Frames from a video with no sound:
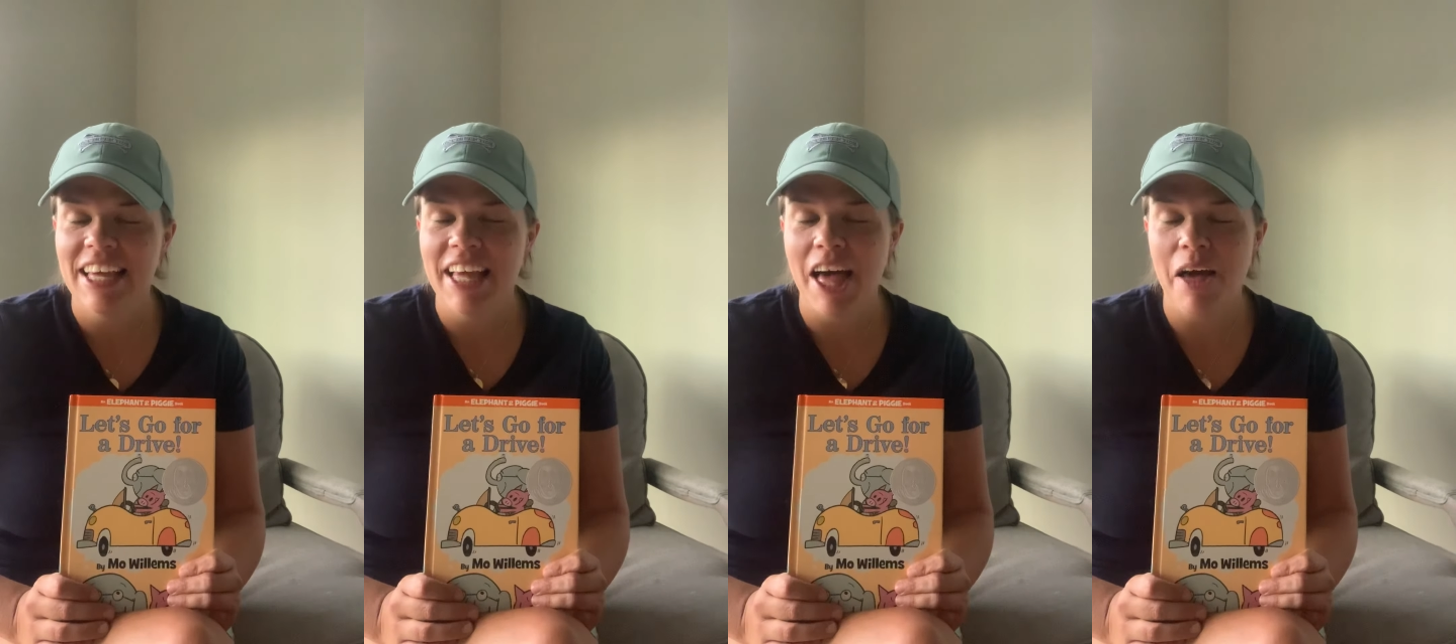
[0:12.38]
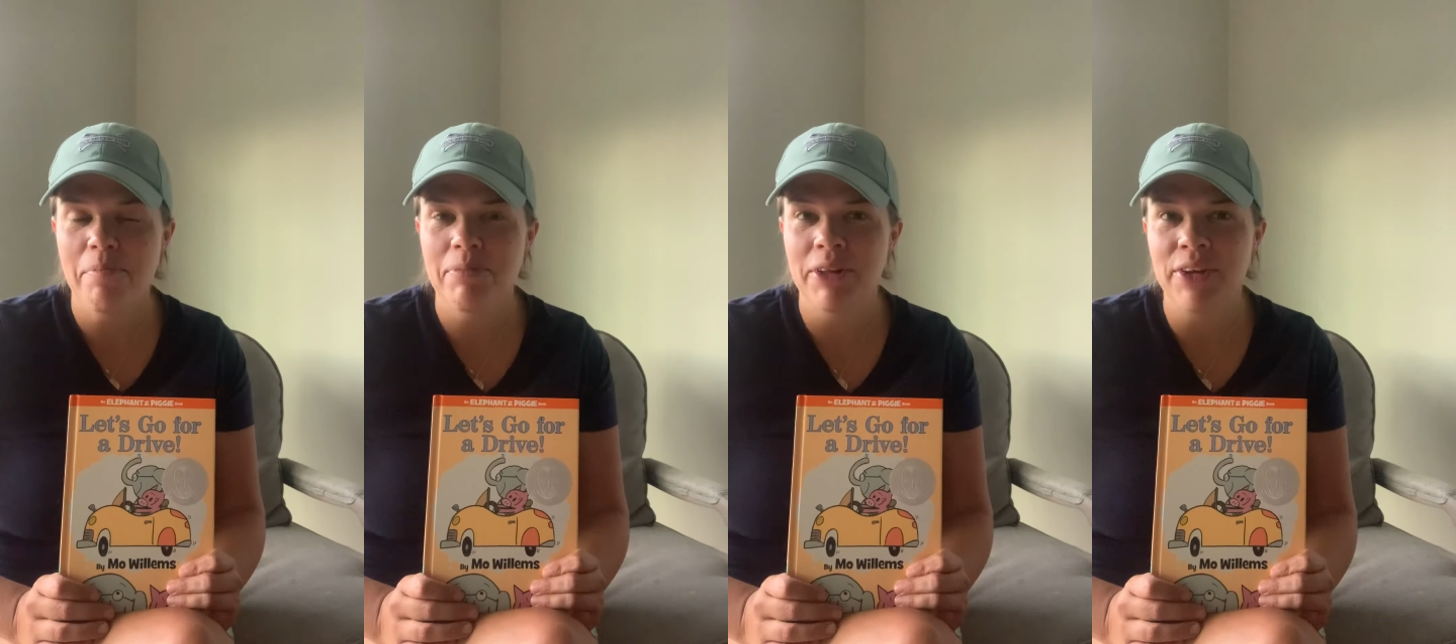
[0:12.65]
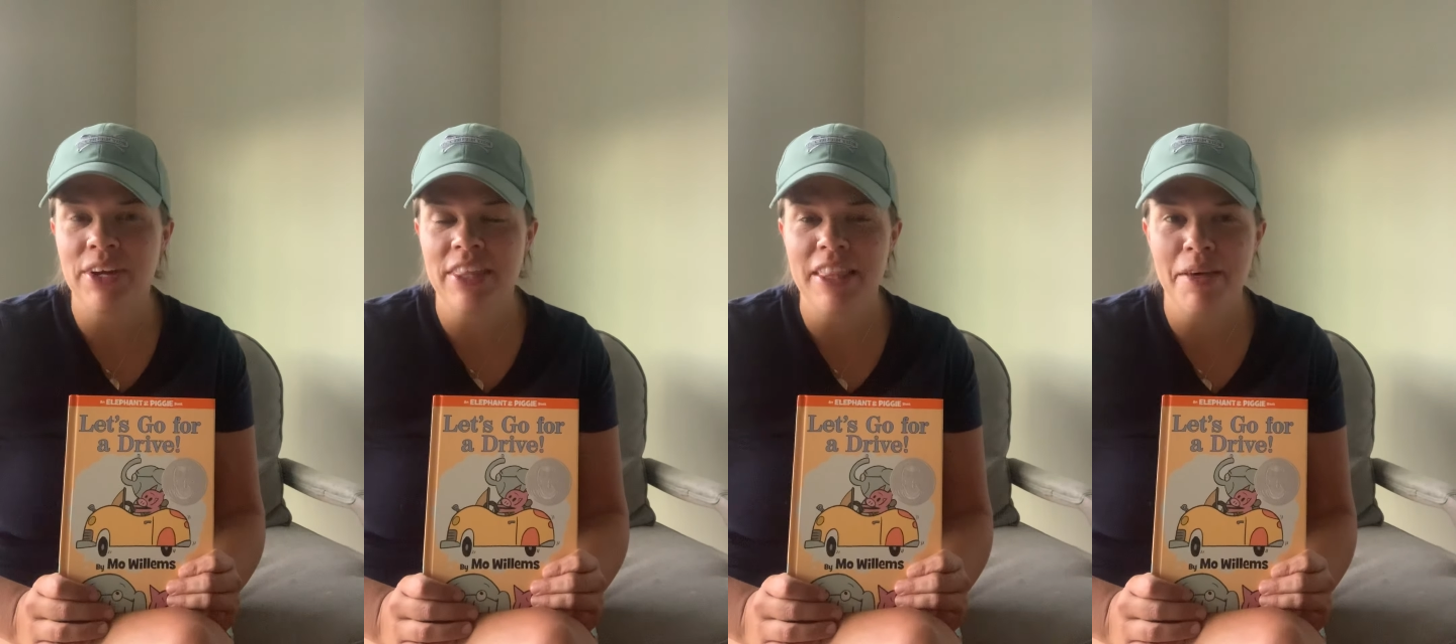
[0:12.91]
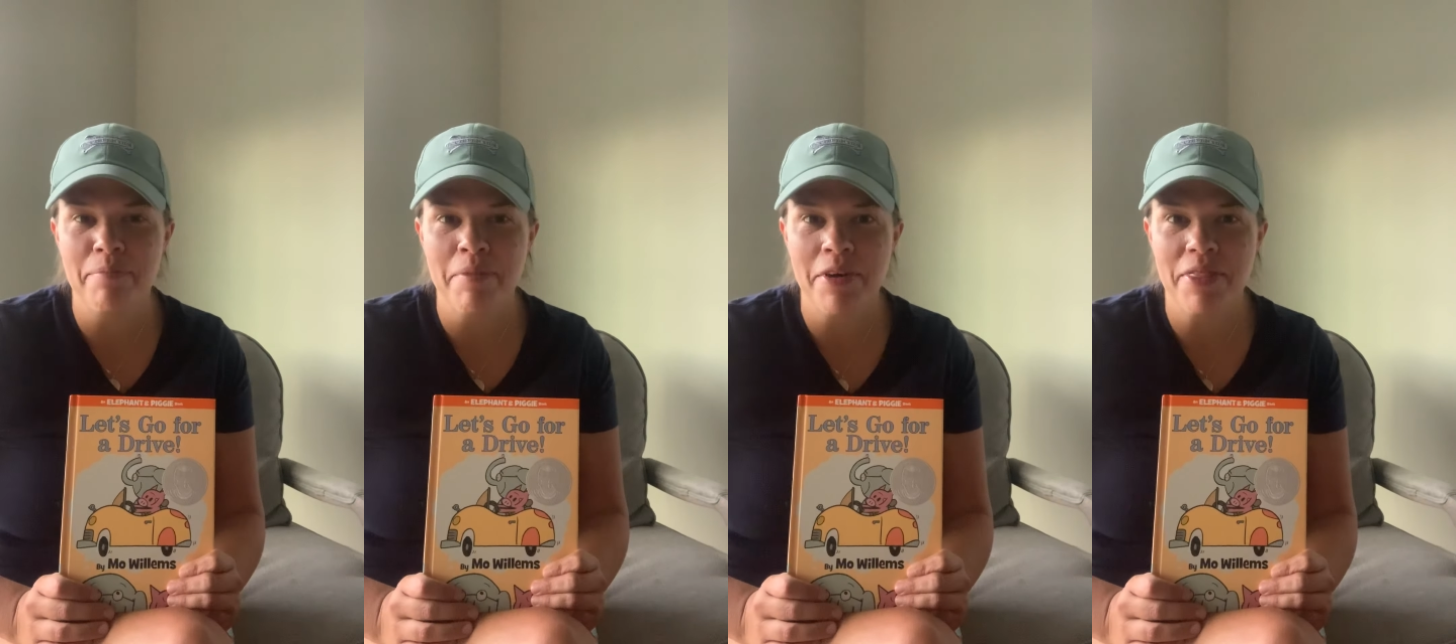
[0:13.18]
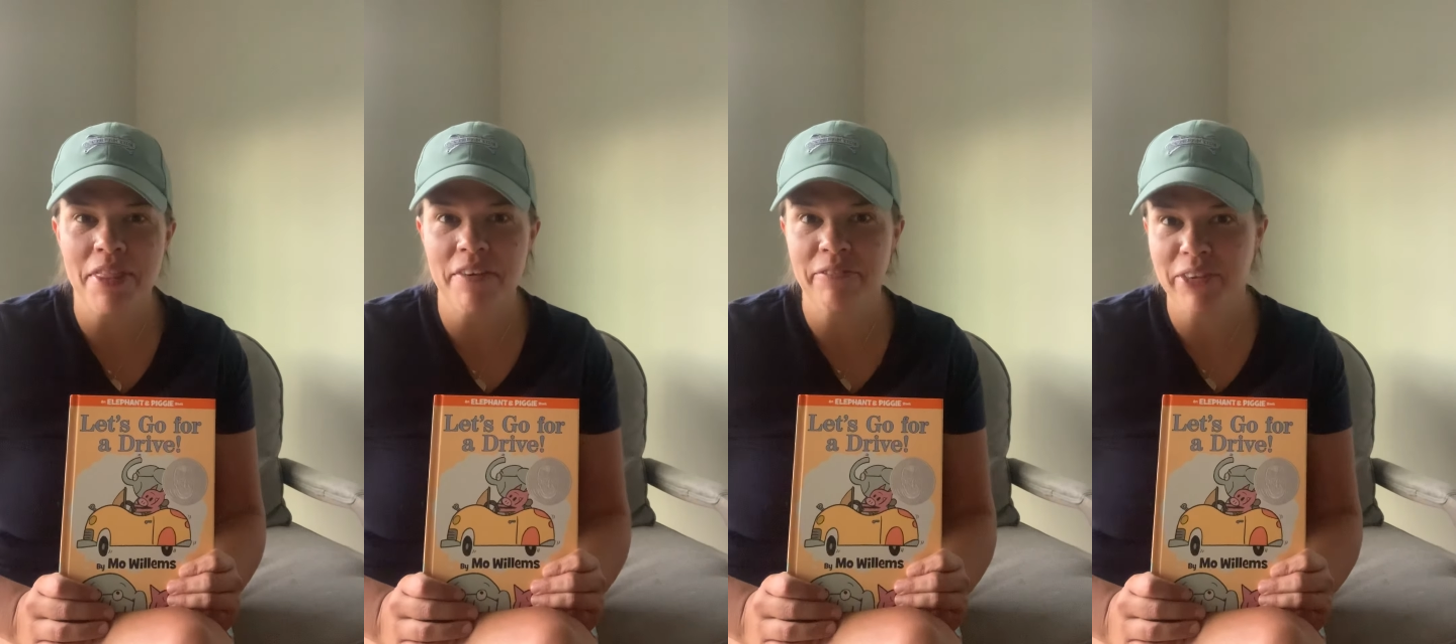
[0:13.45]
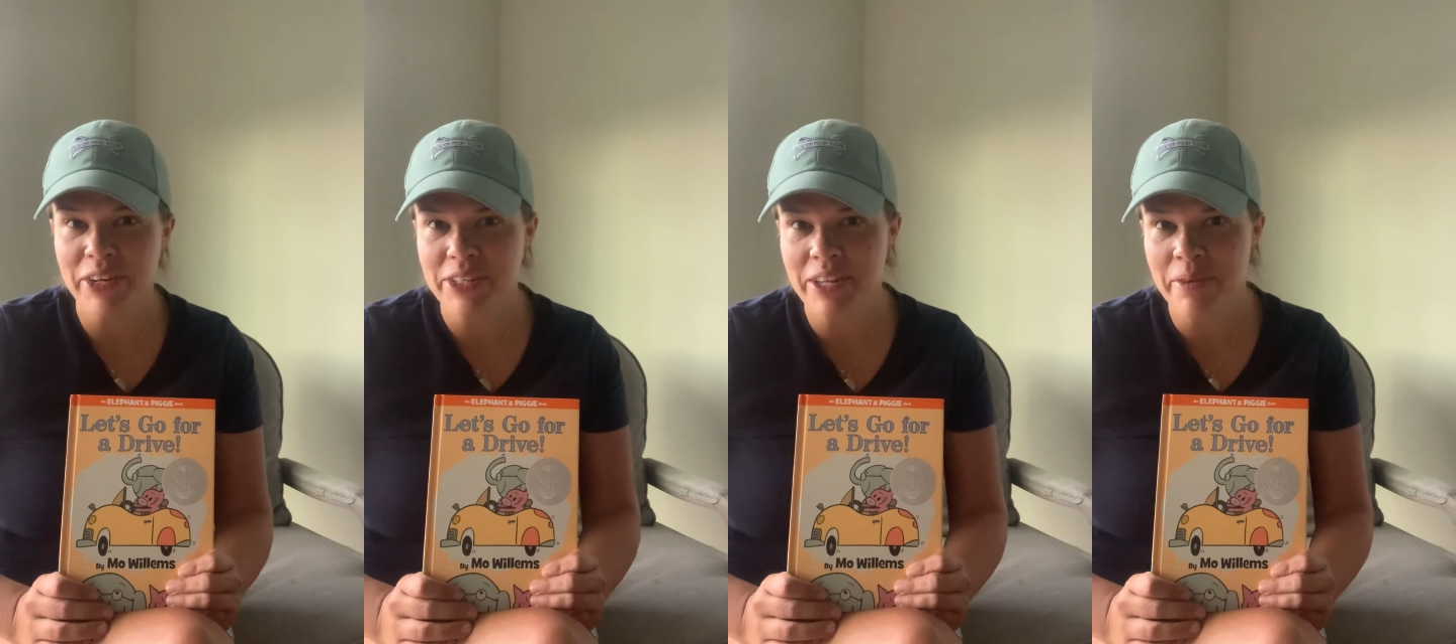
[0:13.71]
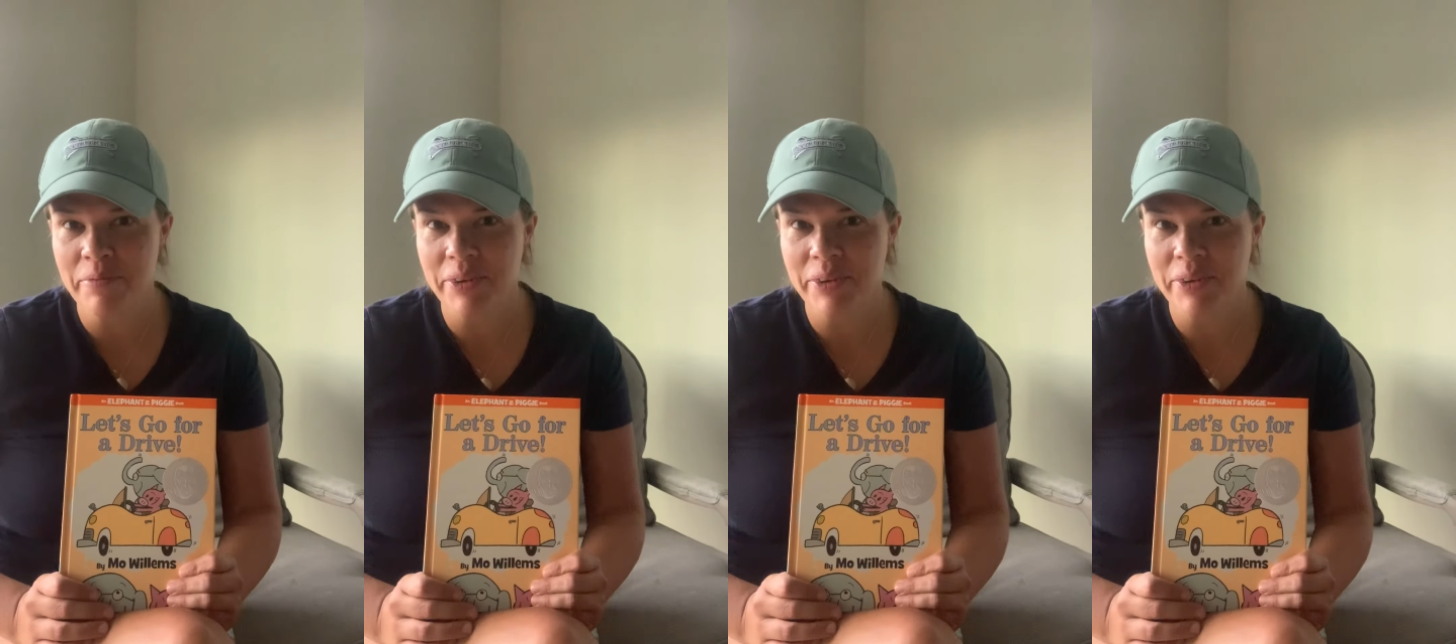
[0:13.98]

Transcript: uploading them, but then for some